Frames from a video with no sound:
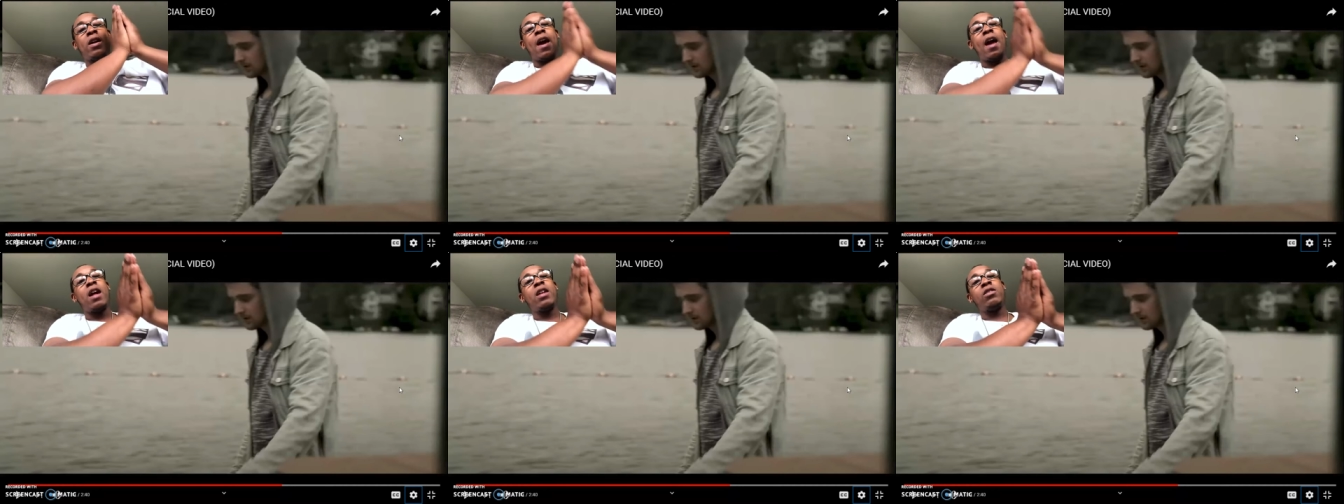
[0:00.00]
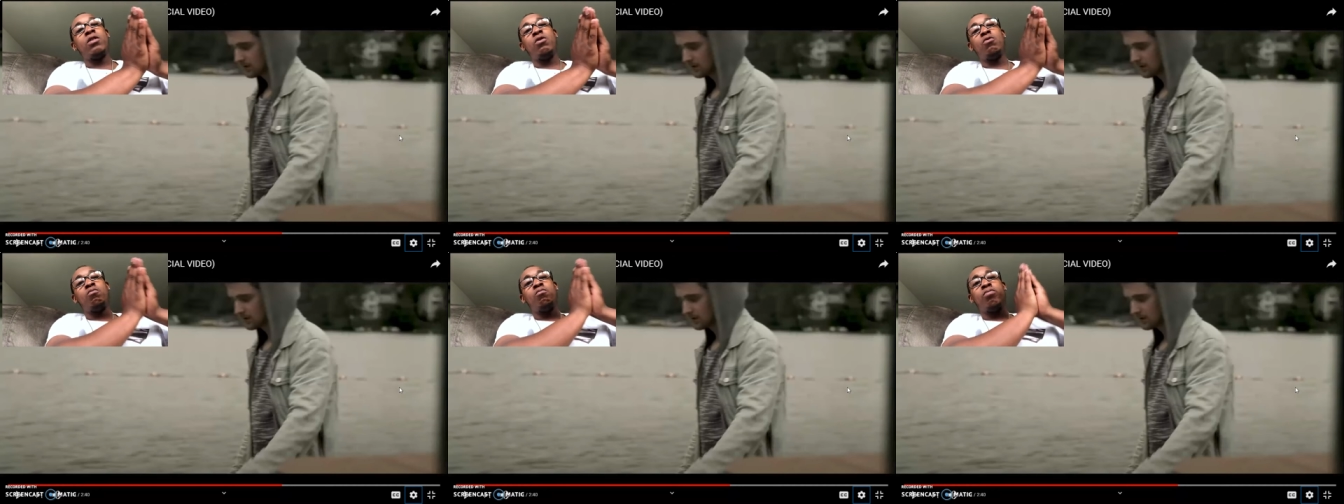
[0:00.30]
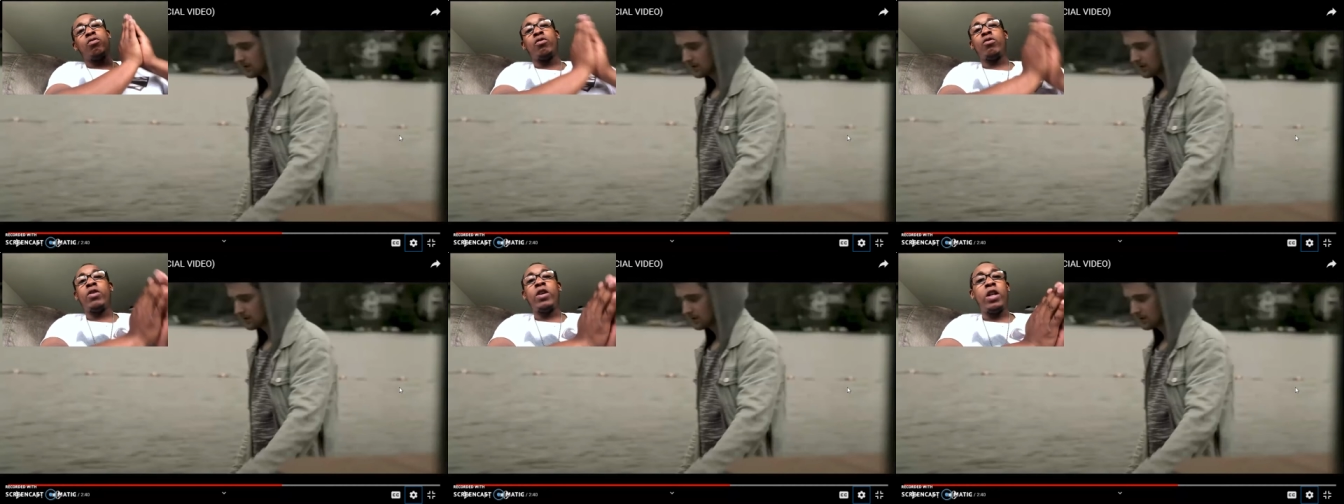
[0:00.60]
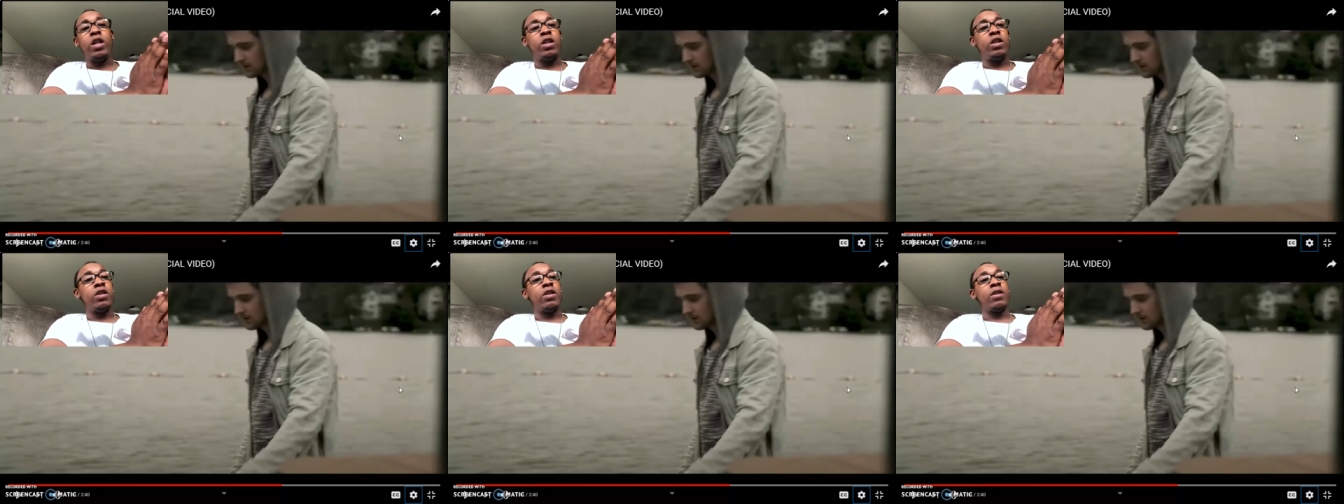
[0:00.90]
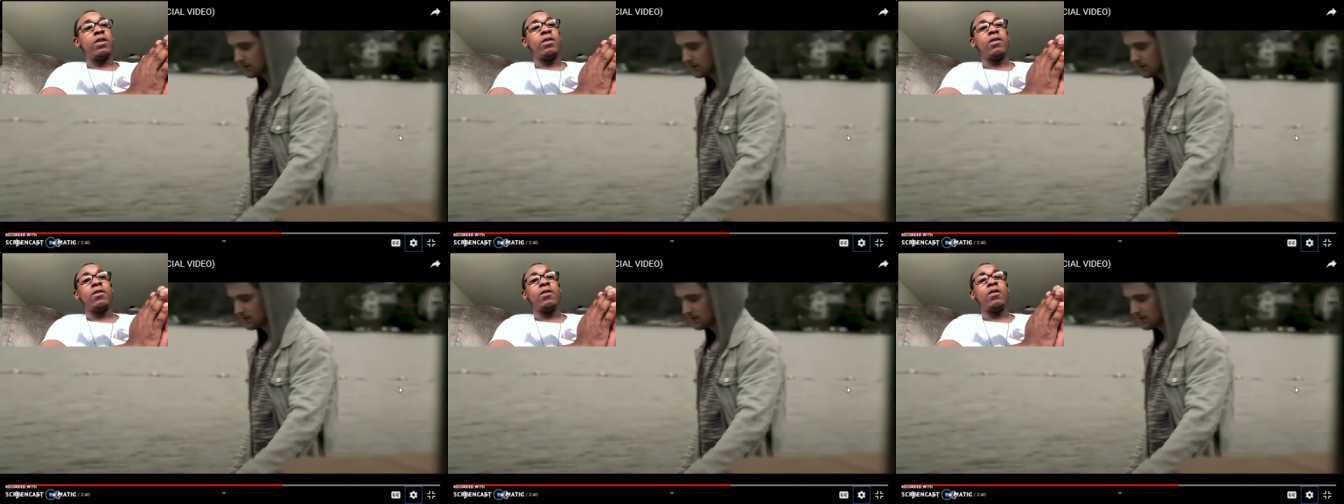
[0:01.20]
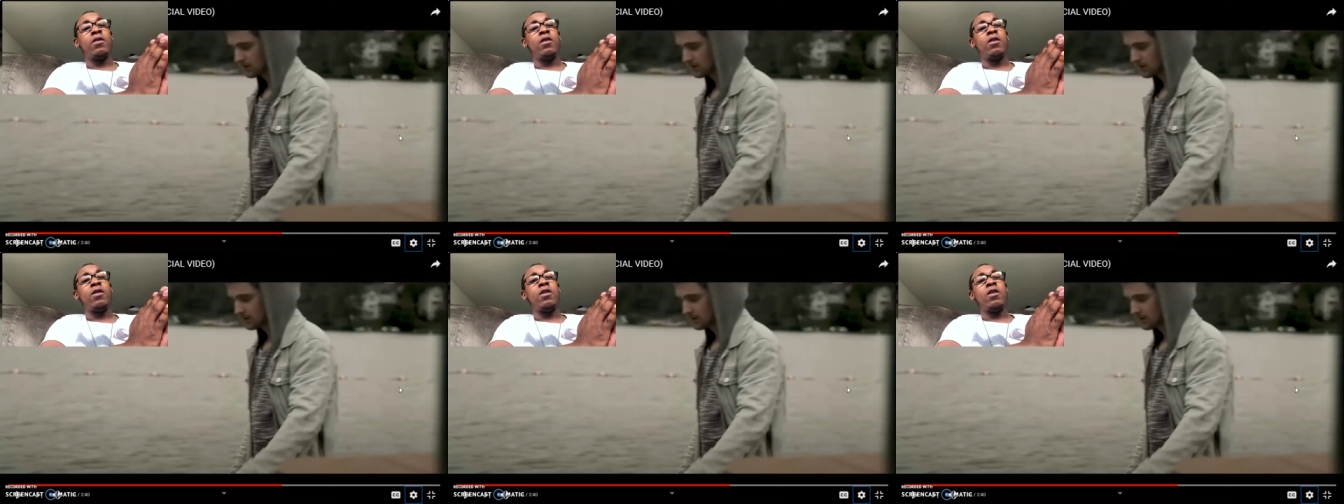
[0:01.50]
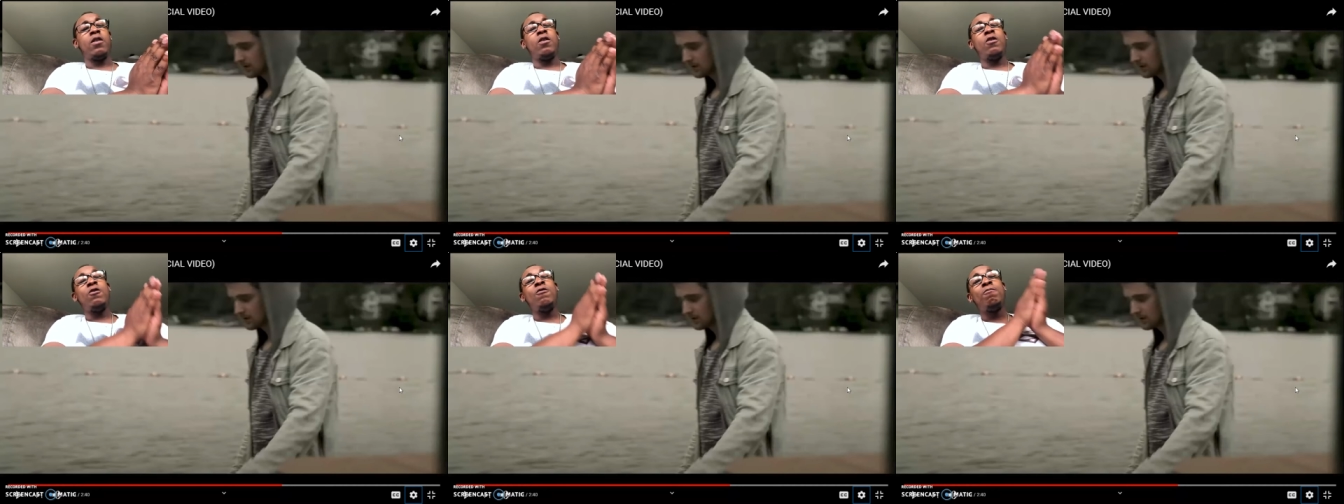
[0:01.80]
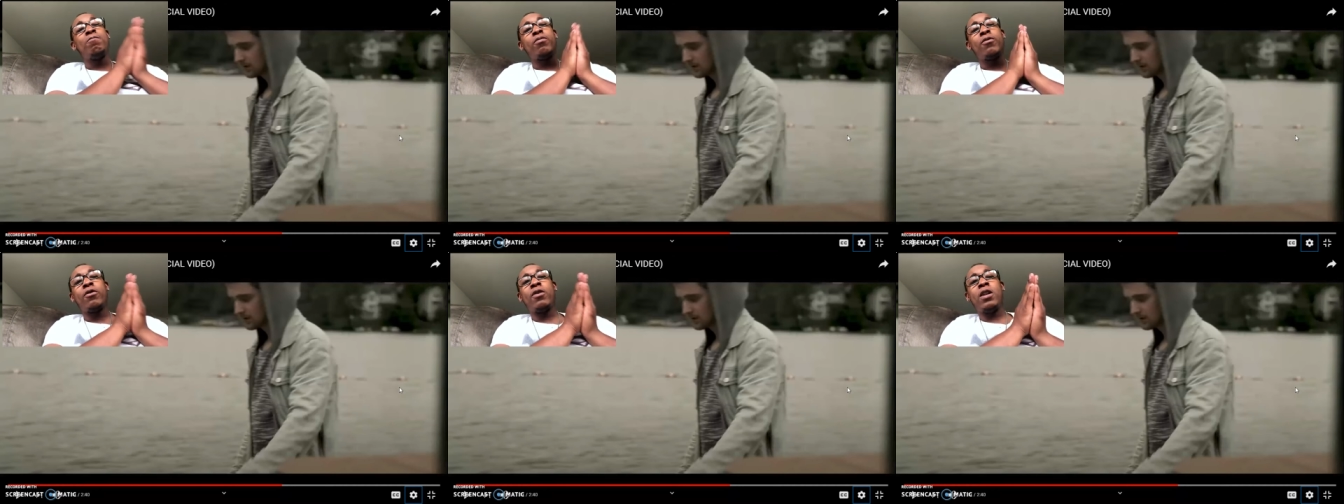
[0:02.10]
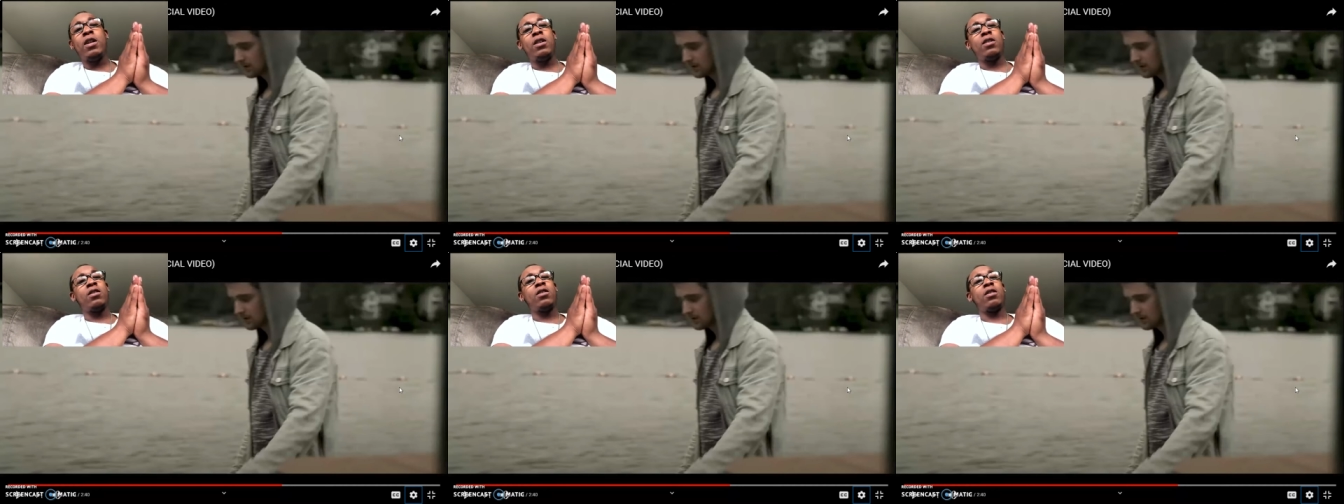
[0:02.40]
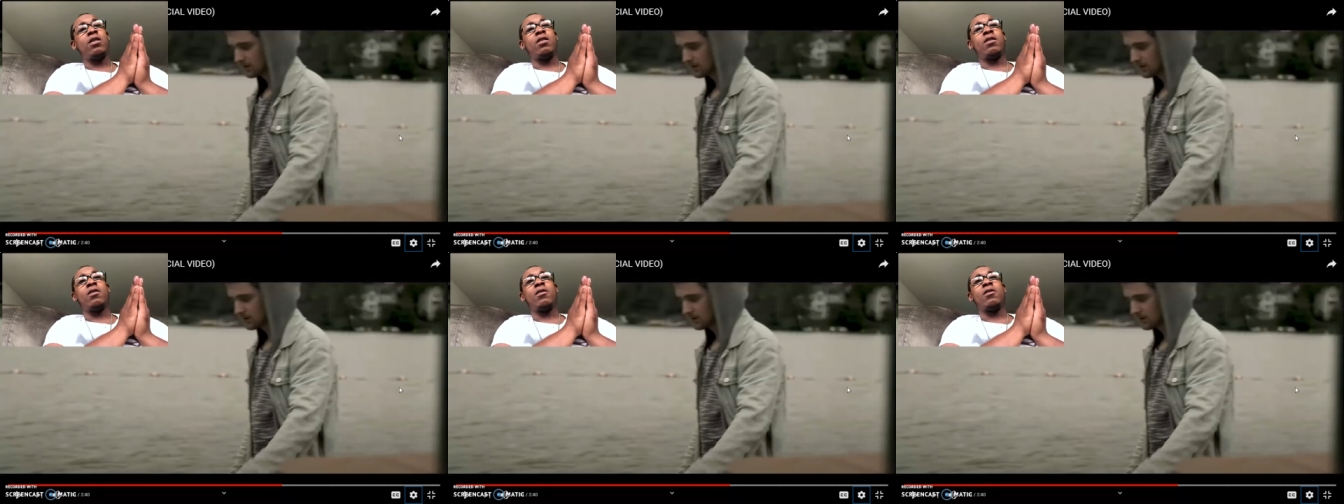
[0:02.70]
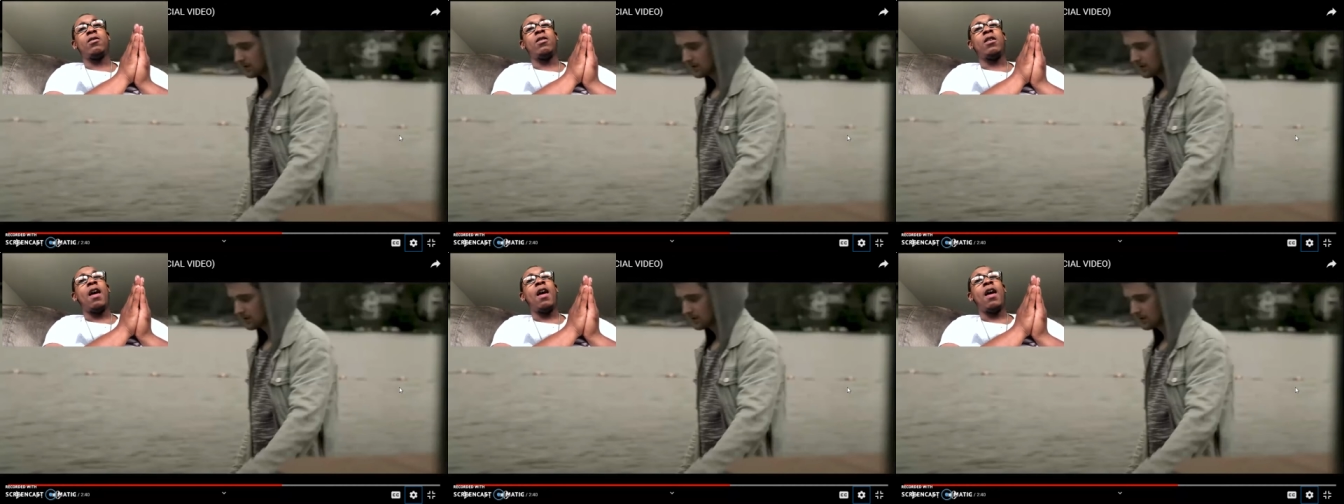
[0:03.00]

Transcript: Gats, you preaching. You preaching.